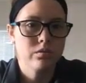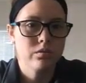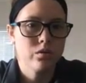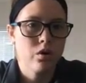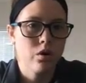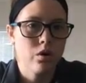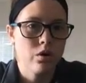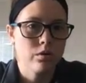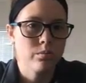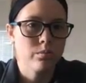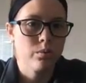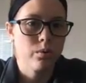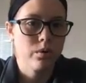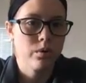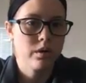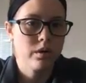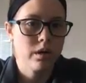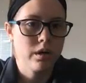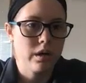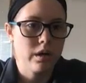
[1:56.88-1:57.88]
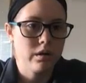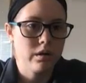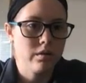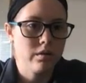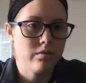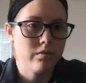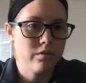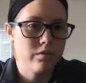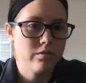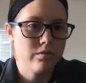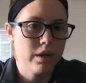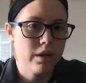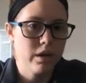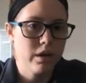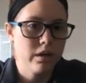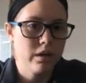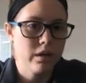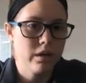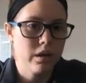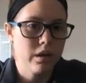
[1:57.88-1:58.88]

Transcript: cardboard cutout of the fan.